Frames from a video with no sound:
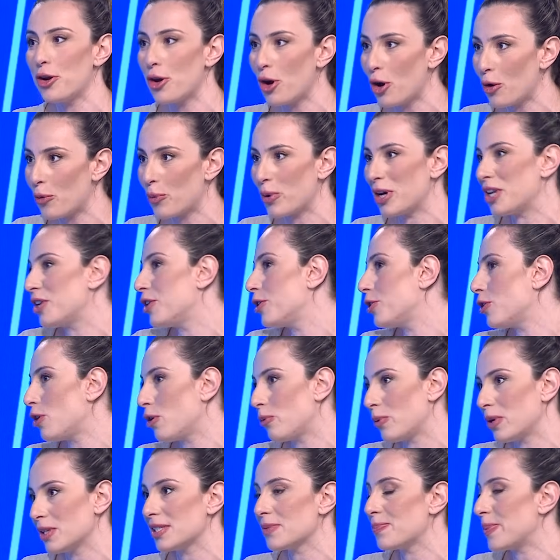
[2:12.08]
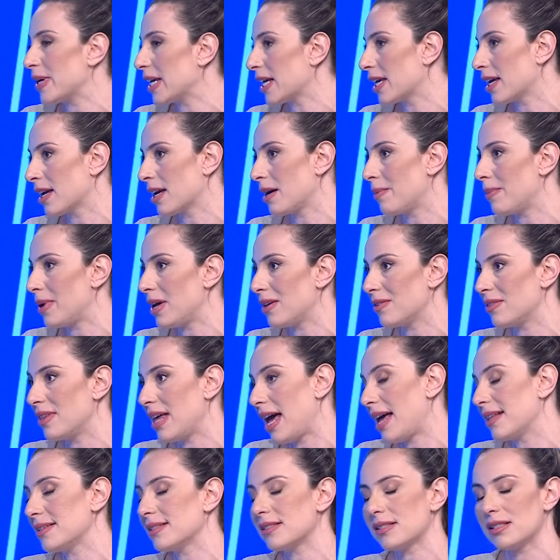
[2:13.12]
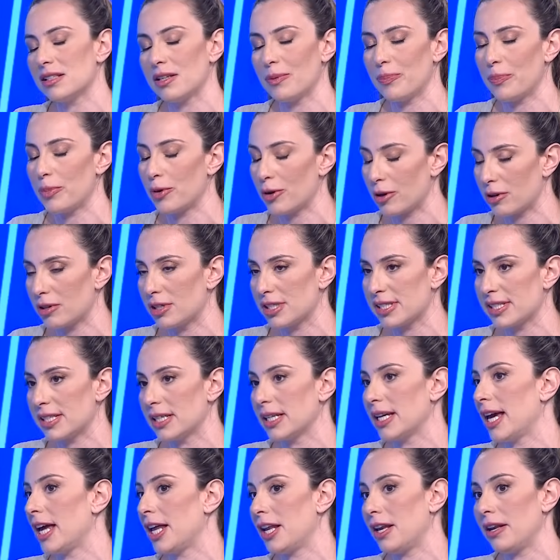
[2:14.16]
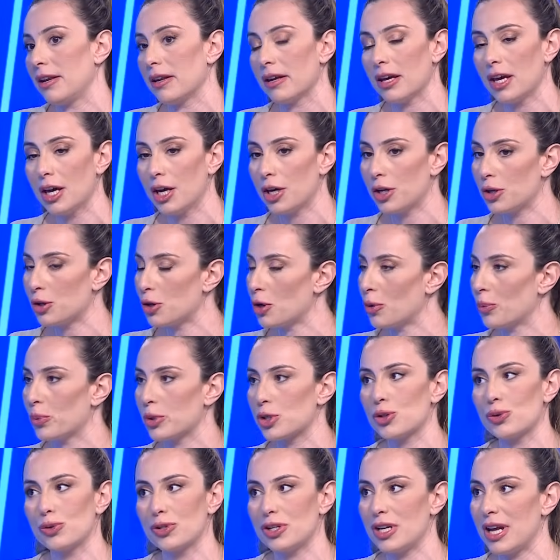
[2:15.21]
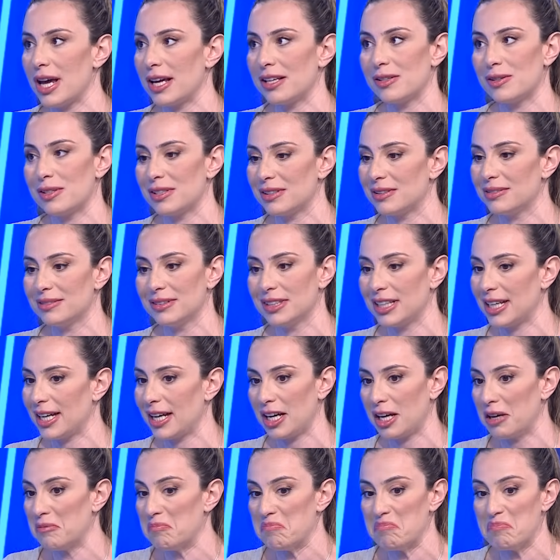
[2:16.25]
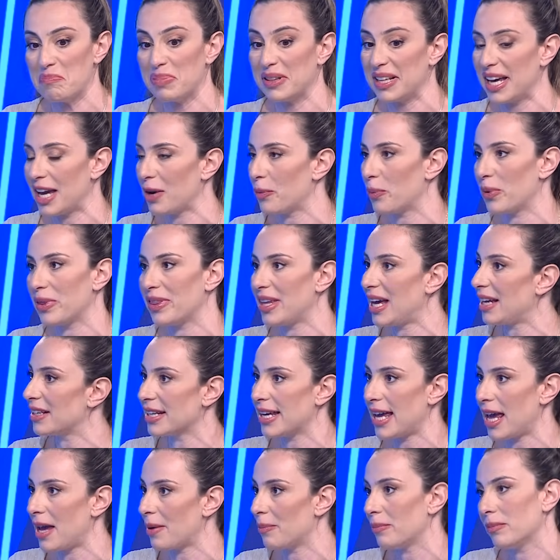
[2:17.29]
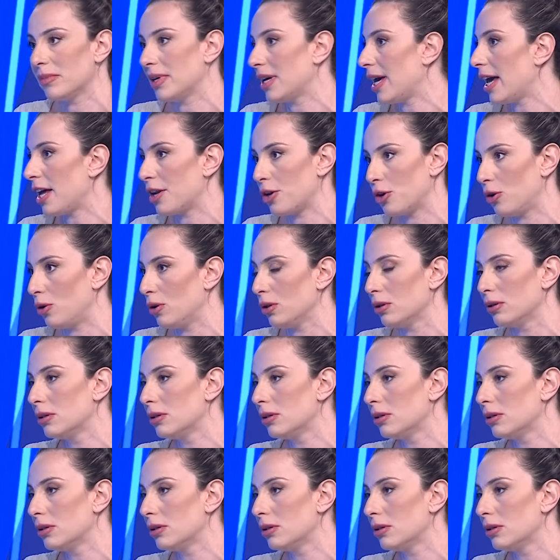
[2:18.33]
no one speaking about that. It's an hypocrisy, and you know we should not play with that game at all.